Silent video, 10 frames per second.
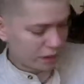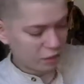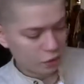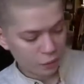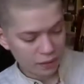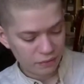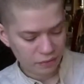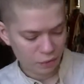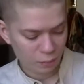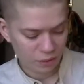intuitive
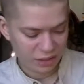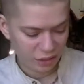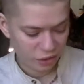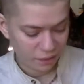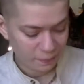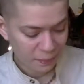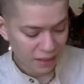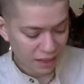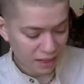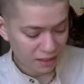interpretation.
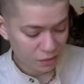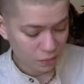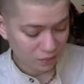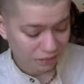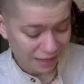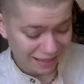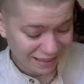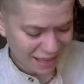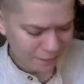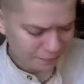And I sort of like
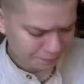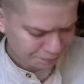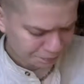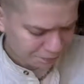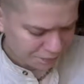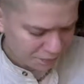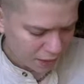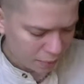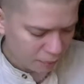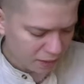that
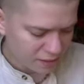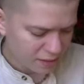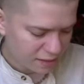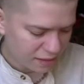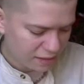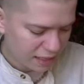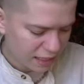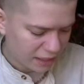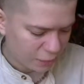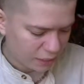because it doesn't
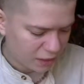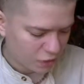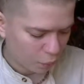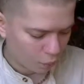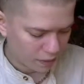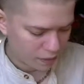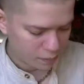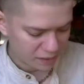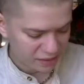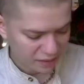tie you into one
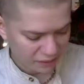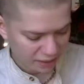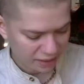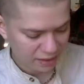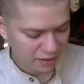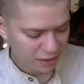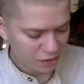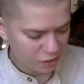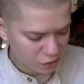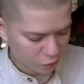specific
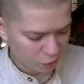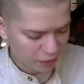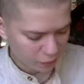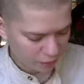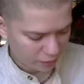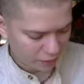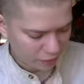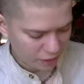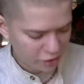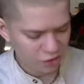story or
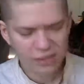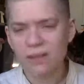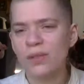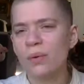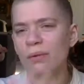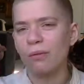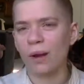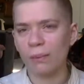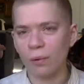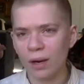another. It just gives you a
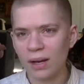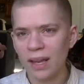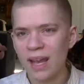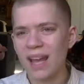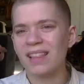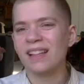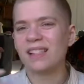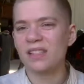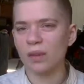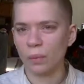framework and
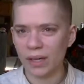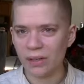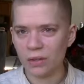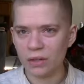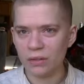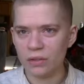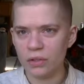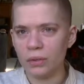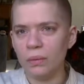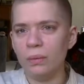lets the reader
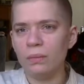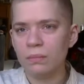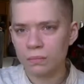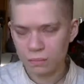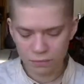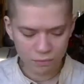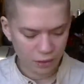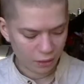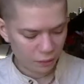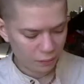do
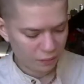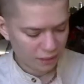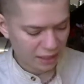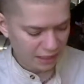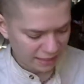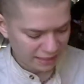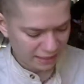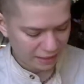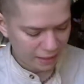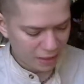you know, the
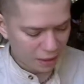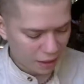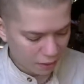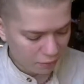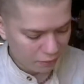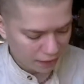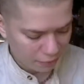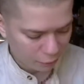connecting of that